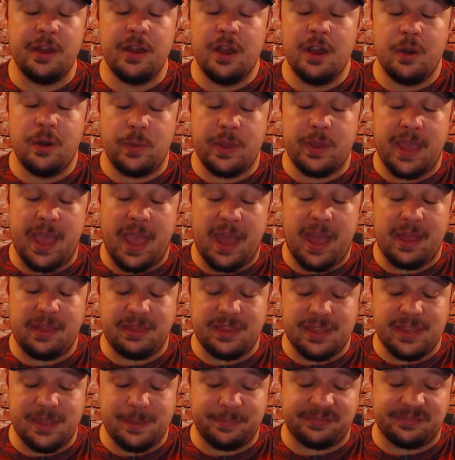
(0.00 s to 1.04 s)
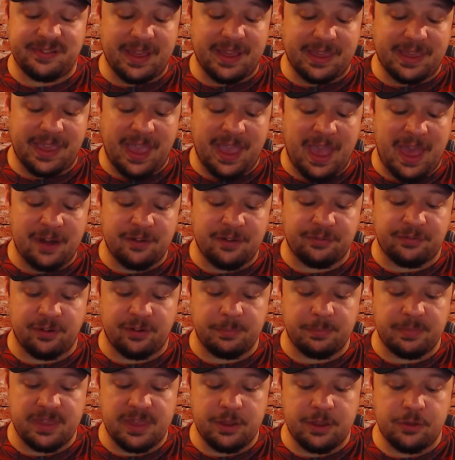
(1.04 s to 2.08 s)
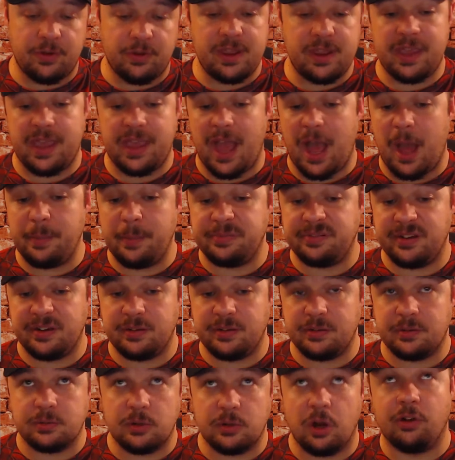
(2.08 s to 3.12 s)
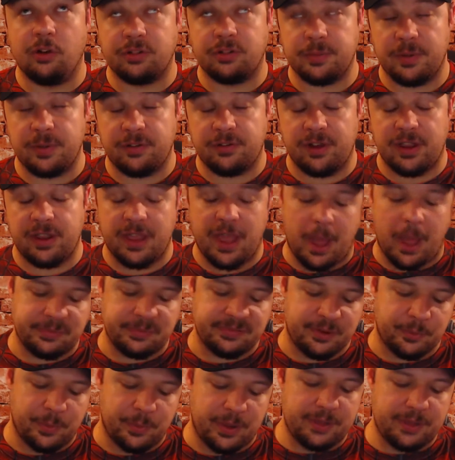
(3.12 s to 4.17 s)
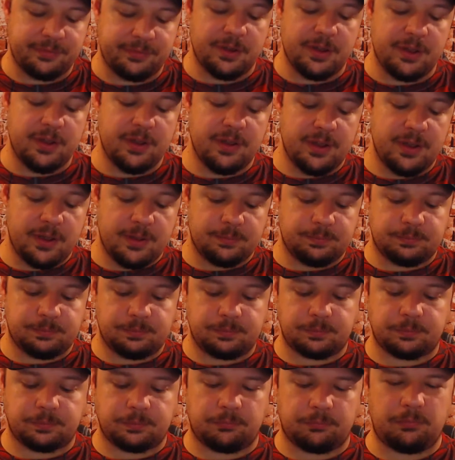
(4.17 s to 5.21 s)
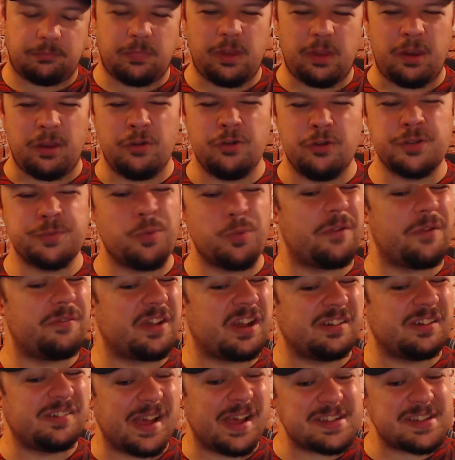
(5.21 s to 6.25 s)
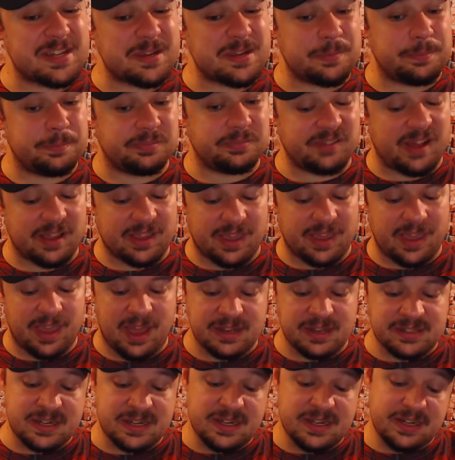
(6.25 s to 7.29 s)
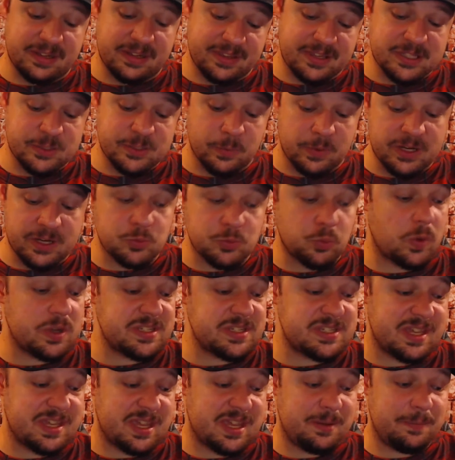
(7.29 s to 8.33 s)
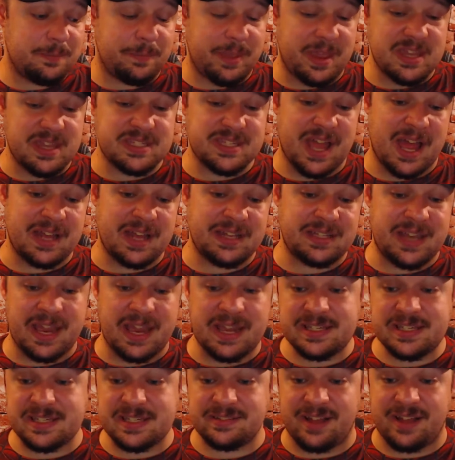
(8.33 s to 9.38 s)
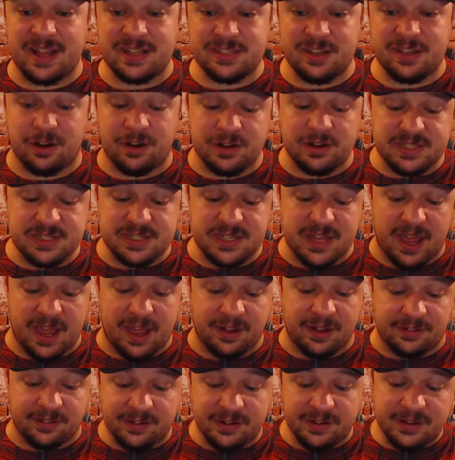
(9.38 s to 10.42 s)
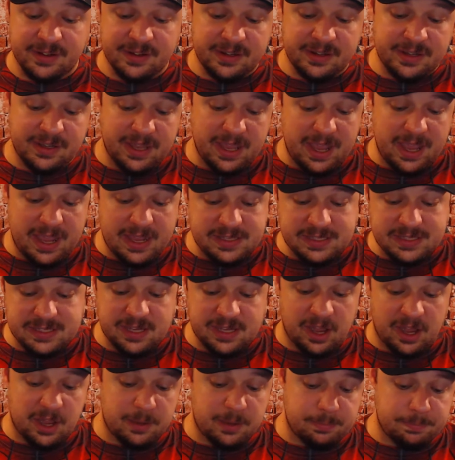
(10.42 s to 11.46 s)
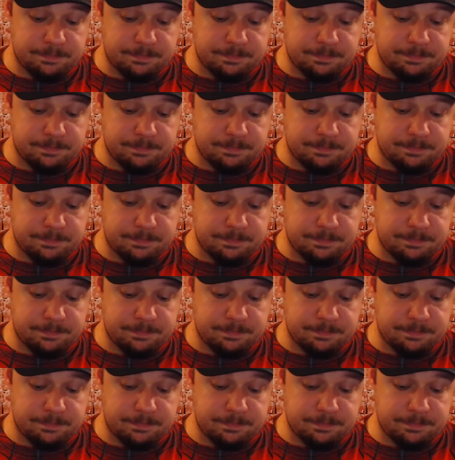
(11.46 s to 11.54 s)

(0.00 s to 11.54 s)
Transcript: We had the Black Cat from the Green Goblin, Ultimate Green Goblin wave, who's more of a classic Black Cat. This one is once again based on Dan Slott's art style. It's a